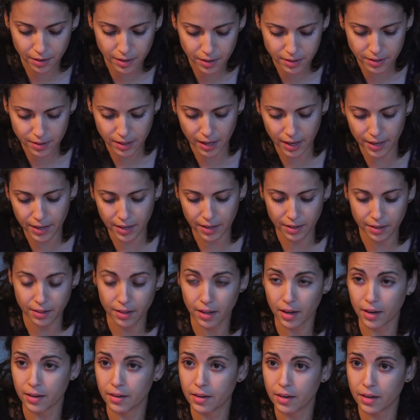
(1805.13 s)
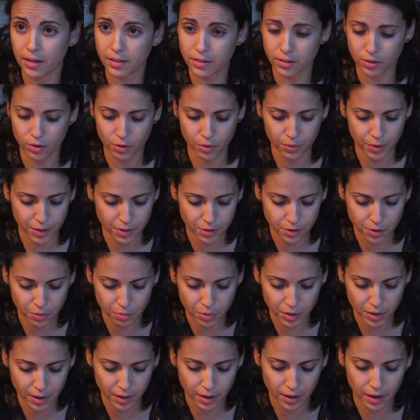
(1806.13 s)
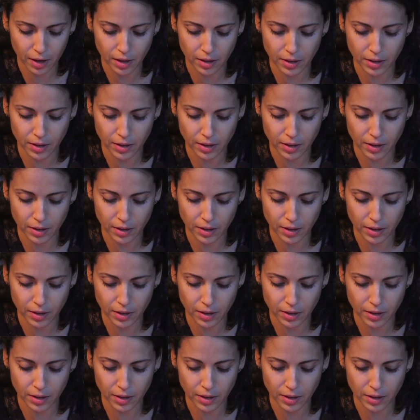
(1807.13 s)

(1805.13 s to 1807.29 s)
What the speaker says: deciding that is going to be